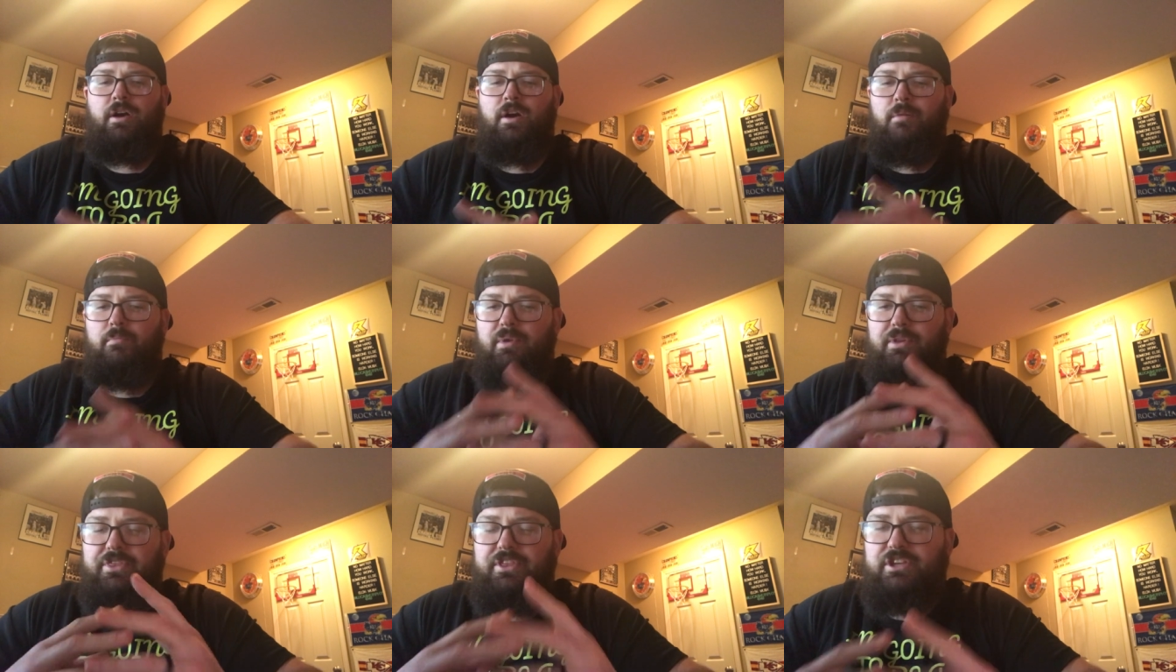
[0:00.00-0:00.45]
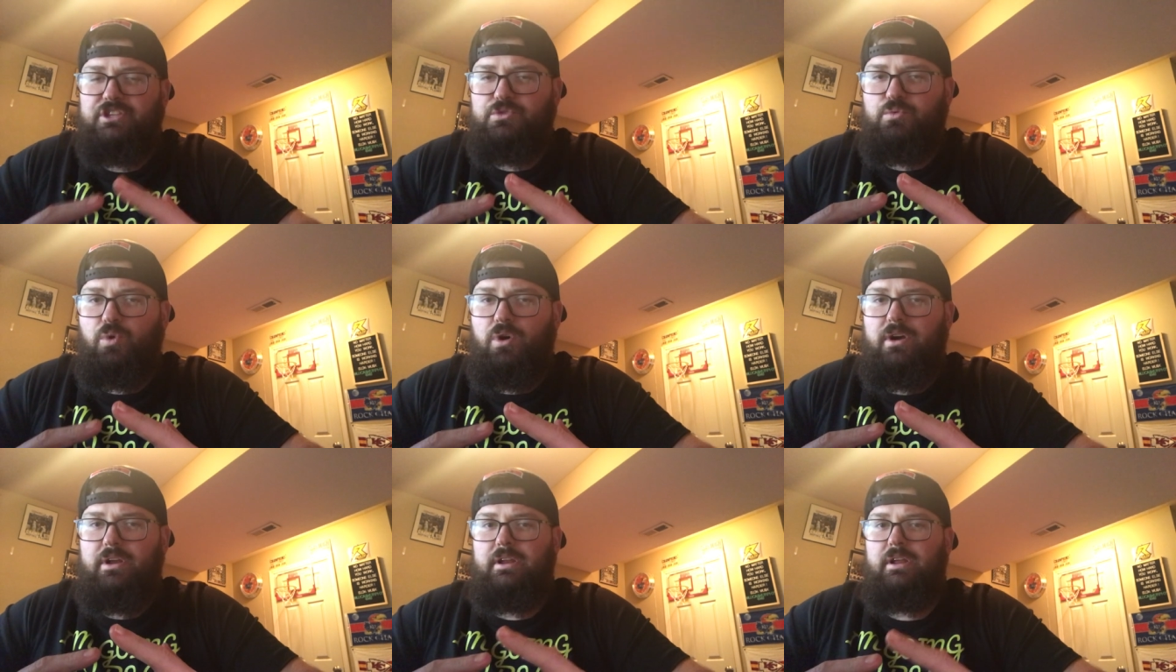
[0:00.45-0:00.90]
but this
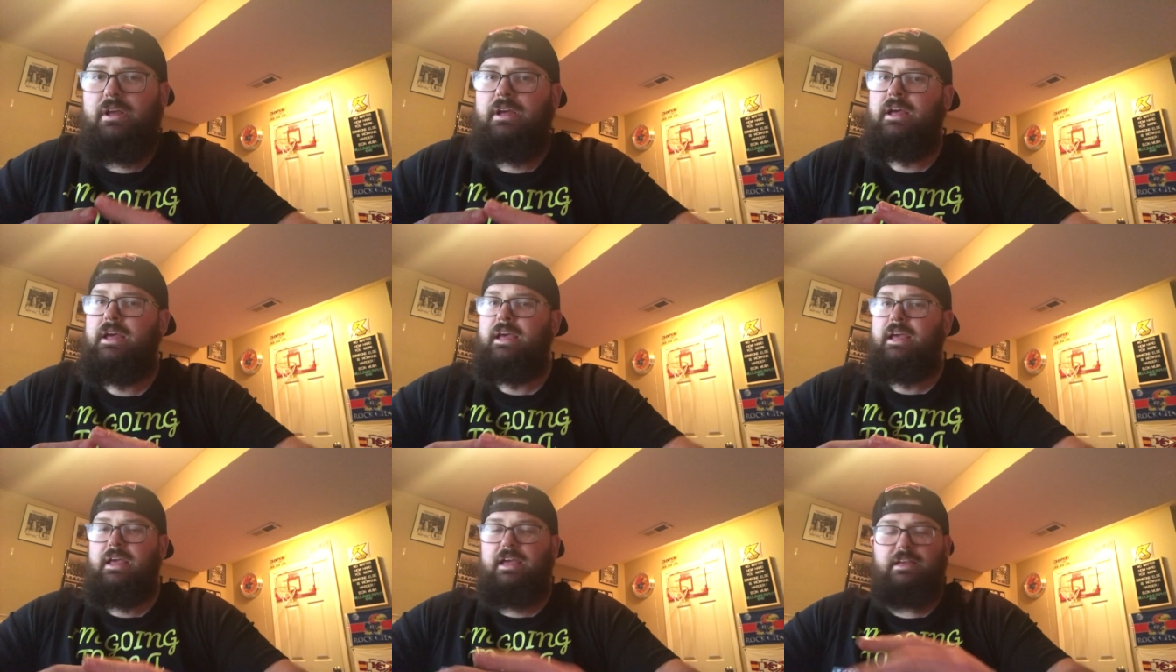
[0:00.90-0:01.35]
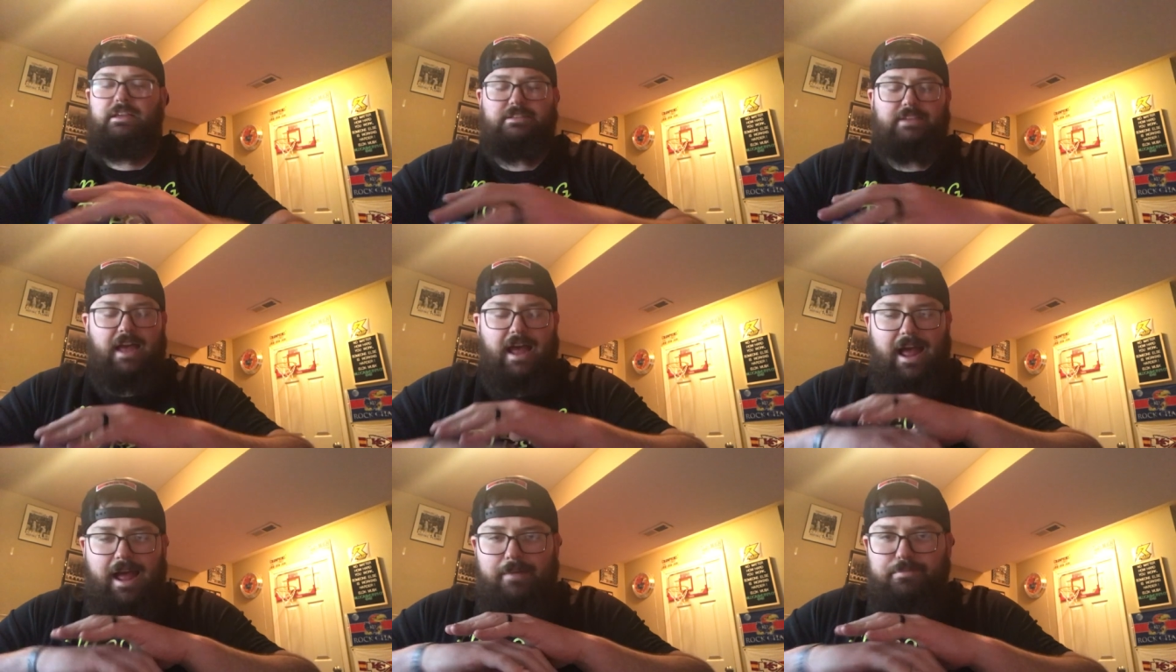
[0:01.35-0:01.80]
one is
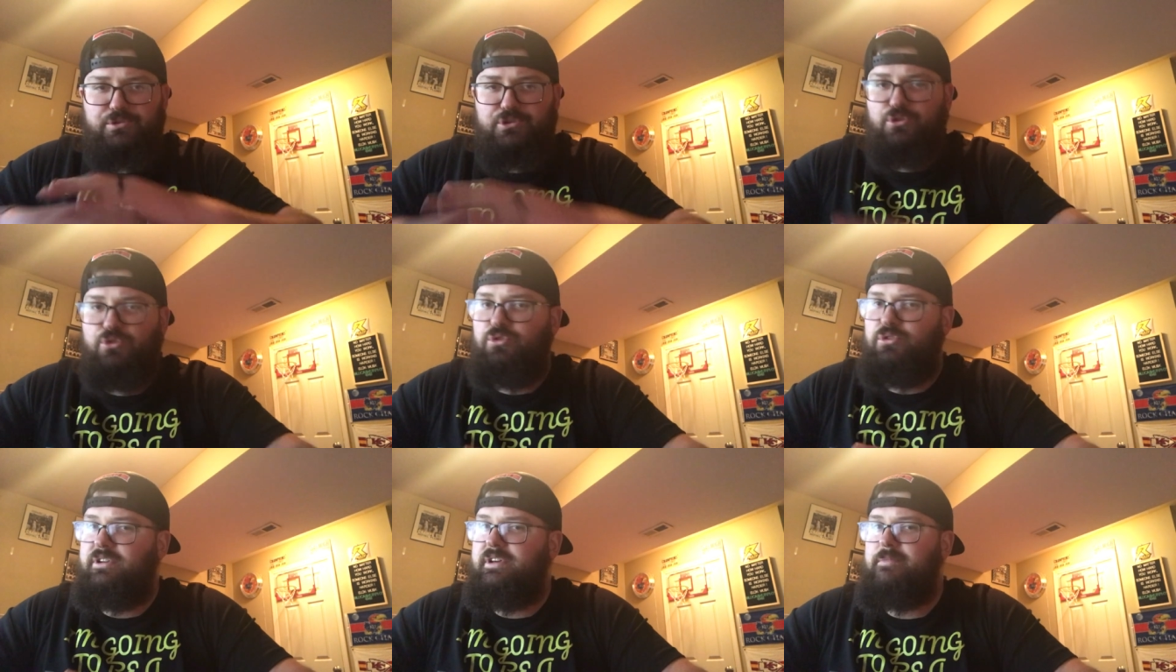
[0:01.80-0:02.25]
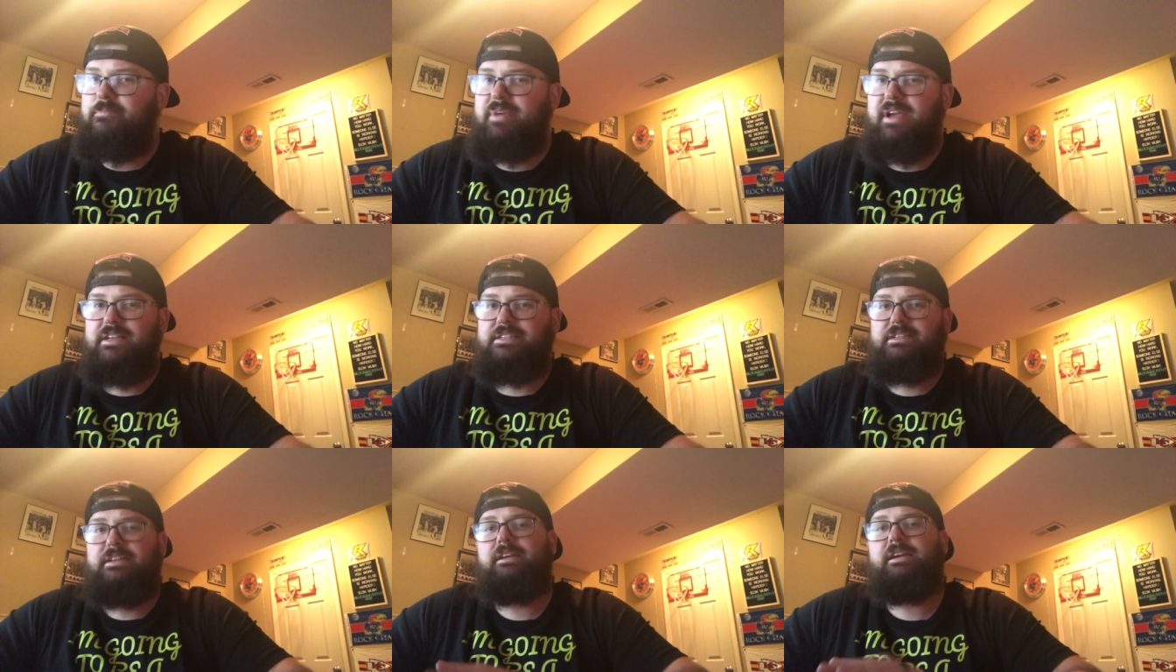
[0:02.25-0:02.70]
absolutely
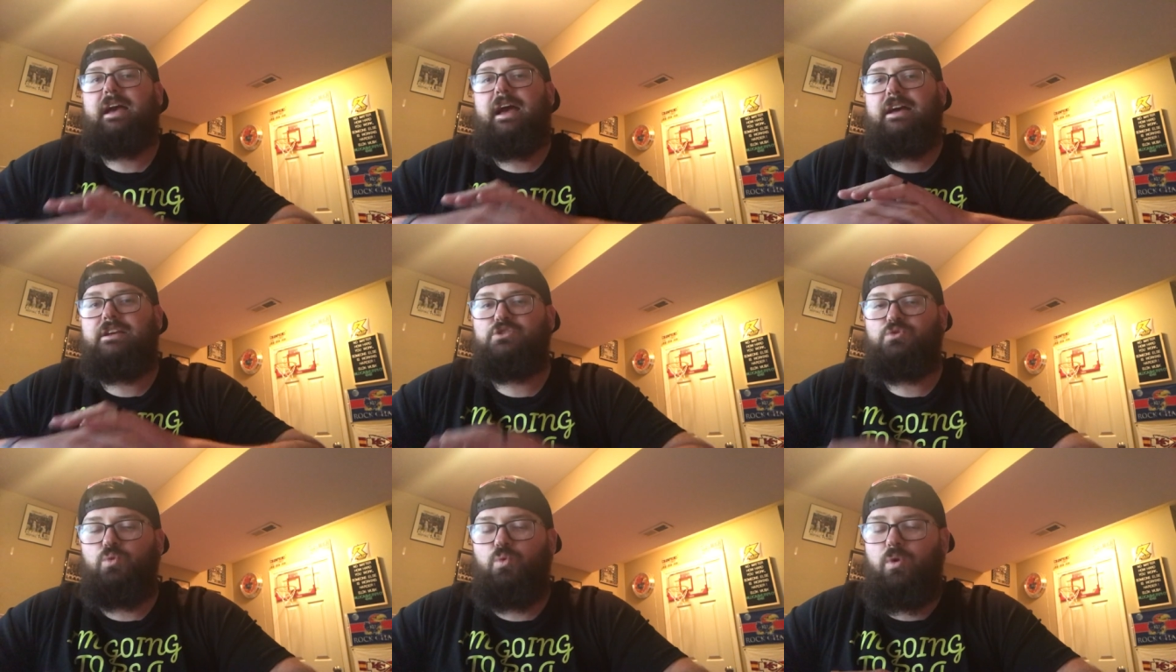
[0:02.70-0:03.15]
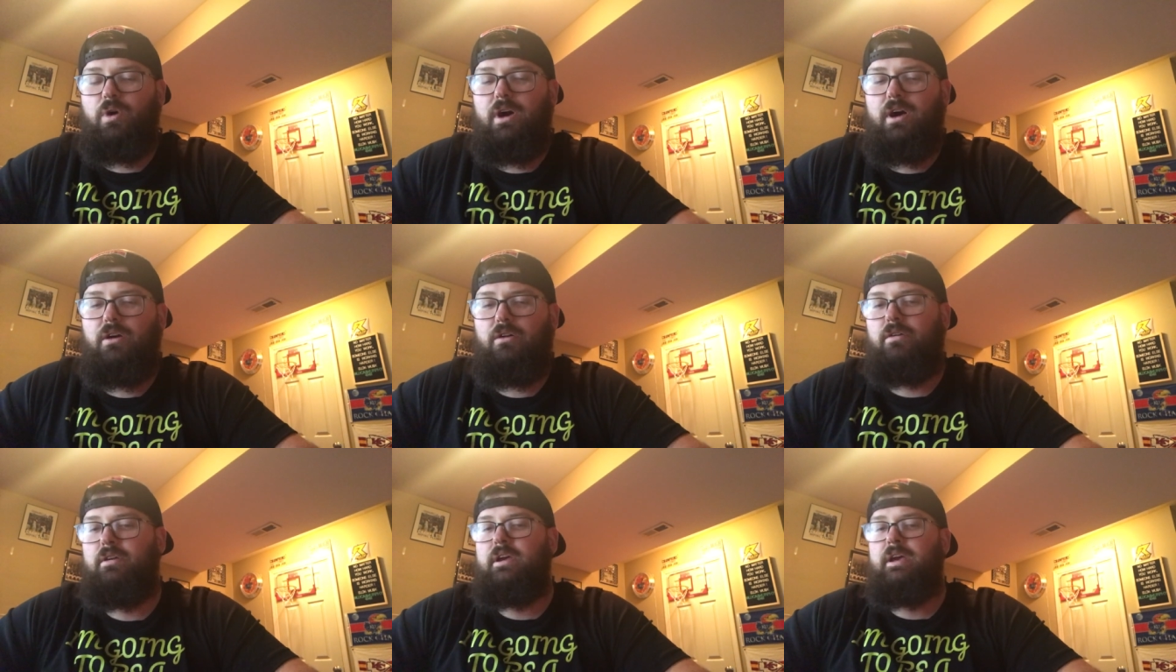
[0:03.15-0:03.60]
amazing as well.